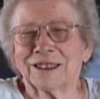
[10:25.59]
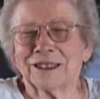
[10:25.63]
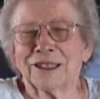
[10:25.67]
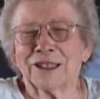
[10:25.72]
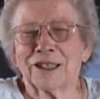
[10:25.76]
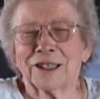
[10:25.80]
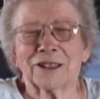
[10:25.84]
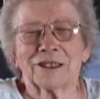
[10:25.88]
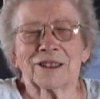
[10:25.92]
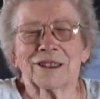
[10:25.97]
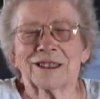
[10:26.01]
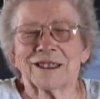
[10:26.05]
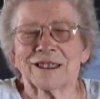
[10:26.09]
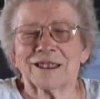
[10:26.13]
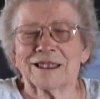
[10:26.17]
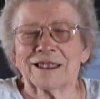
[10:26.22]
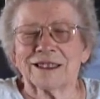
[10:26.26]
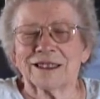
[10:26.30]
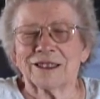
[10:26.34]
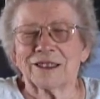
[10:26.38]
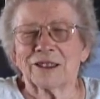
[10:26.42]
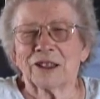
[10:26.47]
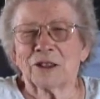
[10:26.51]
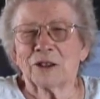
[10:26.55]
got
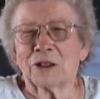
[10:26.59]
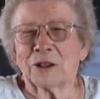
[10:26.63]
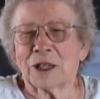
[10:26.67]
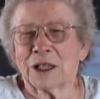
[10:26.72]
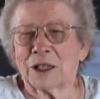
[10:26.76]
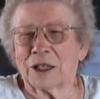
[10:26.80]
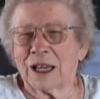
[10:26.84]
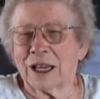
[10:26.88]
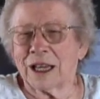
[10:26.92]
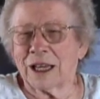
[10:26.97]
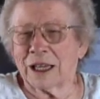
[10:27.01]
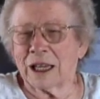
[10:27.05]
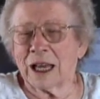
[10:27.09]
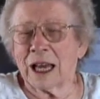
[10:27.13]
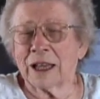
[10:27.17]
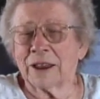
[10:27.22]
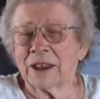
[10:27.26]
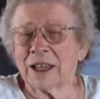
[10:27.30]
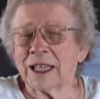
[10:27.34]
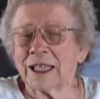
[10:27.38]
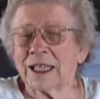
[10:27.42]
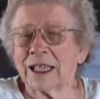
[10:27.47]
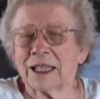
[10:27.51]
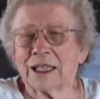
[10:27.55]
oh I, I
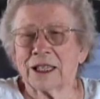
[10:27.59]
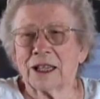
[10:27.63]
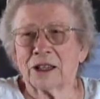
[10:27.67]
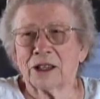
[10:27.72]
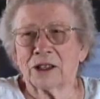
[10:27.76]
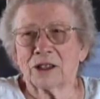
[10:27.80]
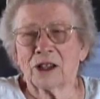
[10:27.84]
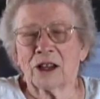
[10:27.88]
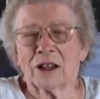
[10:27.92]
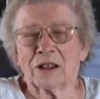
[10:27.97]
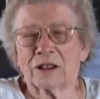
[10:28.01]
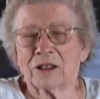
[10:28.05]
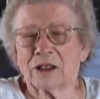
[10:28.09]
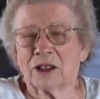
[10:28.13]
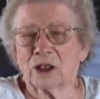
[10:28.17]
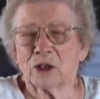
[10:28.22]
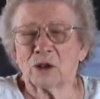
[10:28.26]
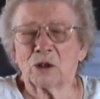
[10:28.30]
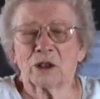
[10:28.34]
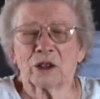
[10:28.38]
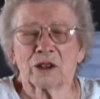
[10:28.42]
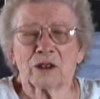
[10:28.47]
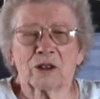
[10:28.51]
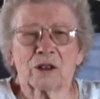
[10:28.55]
think I got a dollar and a
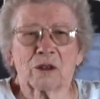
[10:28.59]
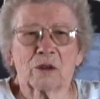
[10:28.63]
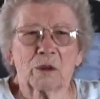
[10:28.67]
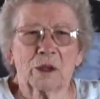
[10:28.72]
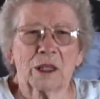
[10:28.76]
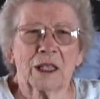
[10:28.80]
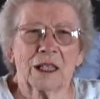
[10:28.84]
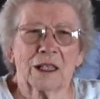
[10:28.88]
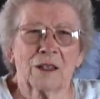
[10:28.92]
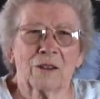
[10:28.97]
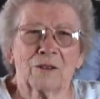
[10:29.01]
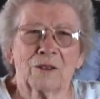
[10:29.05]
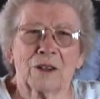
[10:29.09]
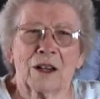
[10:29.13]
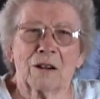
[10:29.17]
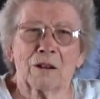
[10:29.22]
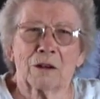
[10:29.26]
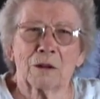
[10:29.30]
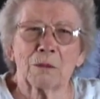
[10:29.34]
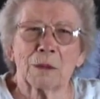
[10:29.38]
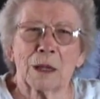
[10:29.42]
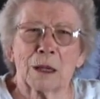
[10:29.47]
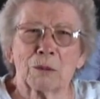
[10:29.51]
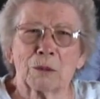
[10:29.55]
quarter a week if I
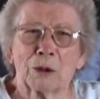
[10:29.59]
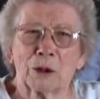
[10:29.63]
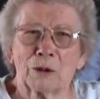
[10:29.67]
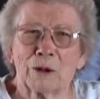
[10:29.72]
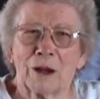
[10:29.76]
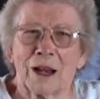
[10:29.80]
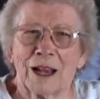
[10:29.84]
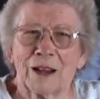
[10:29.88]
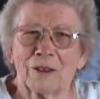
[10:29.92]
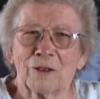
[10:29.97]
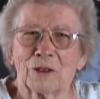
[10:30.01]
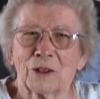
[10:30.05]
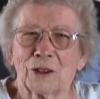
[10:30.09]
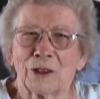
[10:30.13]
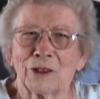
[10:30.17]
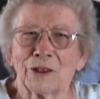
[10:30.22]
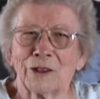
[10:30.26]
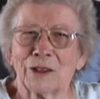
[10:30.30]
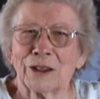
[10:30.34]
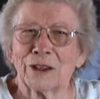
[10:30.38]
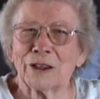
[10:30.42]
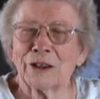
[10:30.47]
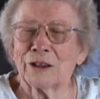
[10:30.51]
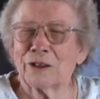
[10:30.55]
remember right
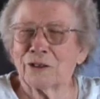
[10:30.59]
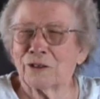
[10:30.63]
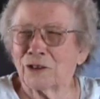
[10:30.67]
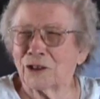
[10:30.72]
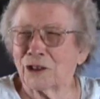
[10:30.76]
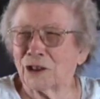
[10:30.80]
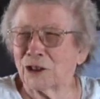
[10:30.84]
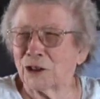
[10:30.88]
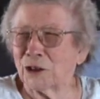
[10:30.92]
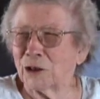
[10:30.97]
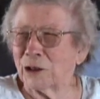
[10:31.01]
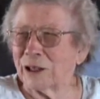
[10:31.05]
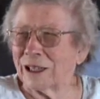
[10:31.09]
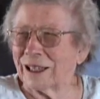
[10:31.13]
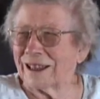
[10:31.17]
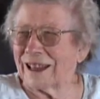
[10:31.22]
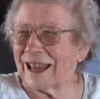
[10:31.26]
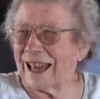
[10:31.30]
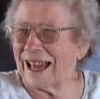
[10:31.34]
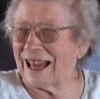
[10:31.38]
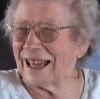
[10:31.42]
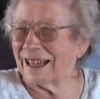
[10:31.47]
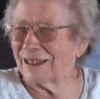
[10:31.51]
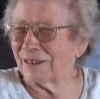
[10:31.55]
for for doing
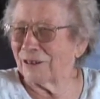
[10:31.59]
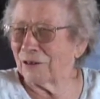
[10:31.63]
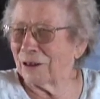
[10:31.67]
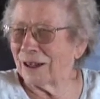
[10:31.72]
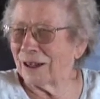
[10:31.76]
that.